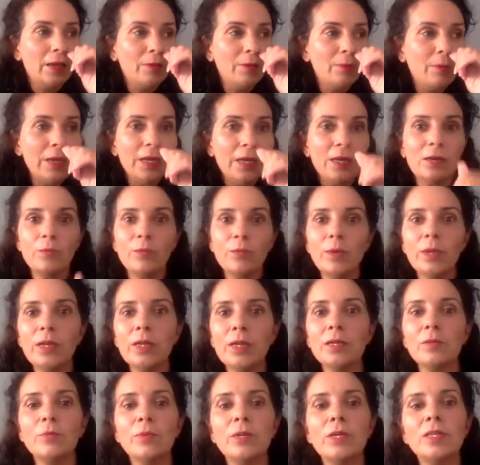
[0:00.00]
Where
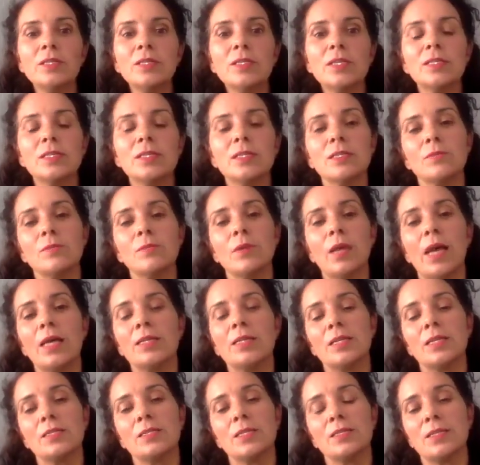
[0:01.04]
is this,
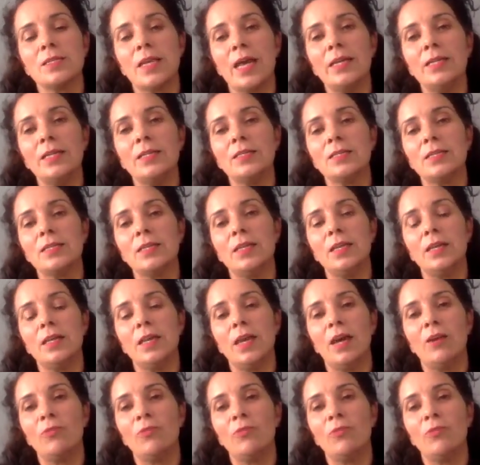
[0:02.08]
as a society,